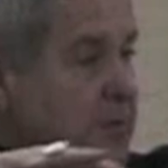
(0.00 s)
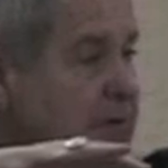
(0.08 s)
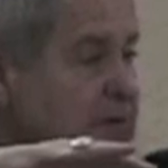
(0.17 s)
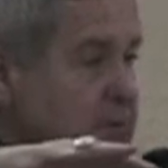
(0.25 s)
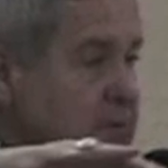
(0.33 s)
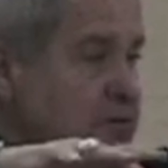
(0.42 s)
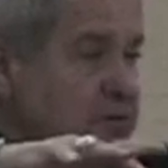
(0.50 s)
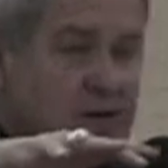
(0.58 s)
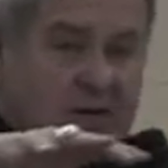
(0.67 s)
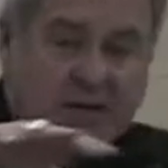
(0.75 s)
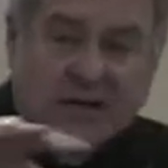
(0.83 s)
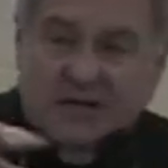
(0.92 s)
Because it was
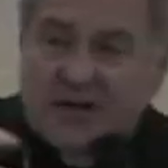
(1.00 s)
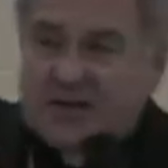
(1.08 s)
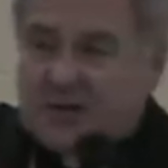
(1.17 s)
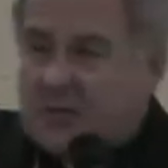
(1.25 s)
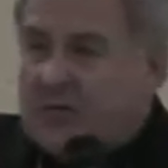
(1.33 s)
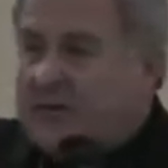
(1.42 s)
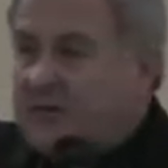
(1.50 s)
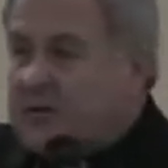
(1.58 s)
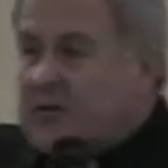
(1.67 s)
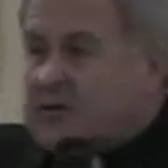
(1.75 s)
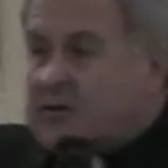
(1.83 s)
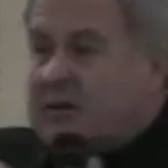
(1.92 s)
during the Industrial
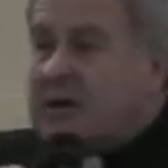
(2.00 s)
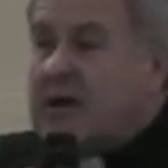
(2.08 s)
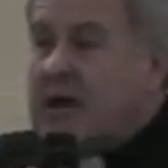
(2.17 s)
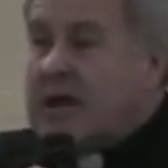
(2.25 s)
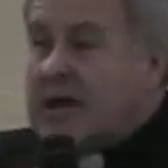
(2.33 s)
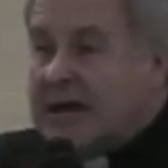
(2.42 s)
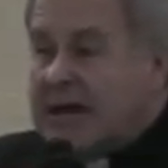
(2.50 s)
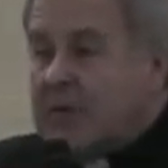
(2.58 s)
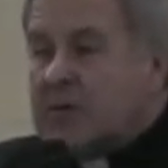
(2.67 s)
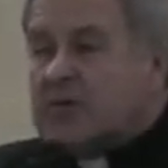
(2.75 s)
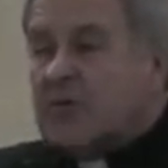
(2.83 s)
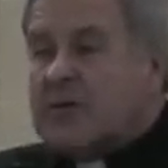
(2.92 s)
Revolution, he
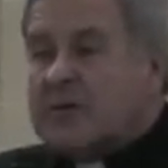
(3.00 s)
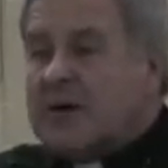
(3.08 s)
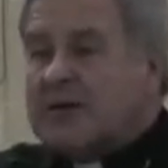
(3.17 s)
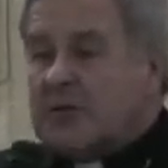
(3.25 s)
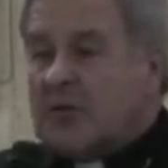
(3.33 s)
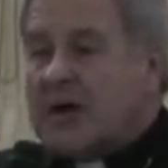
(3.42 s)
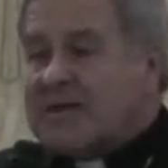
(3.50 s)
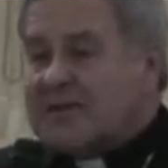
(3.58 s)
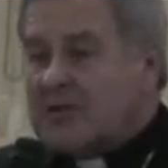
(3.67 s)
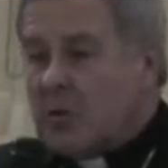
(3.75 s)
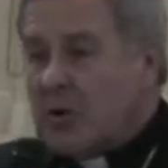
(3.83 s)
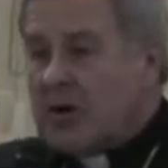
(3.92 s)
was worried about the rights
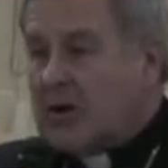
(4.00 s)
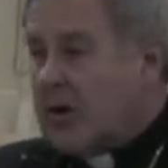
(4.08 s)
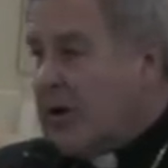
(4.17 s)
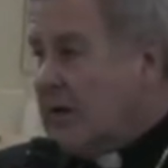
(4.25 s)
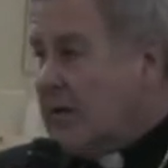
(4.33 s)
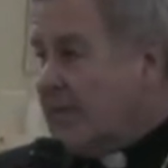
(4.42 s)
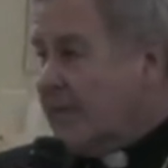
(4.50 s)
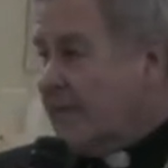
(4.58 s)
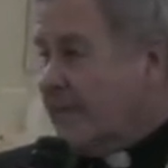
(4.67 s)
of the worker.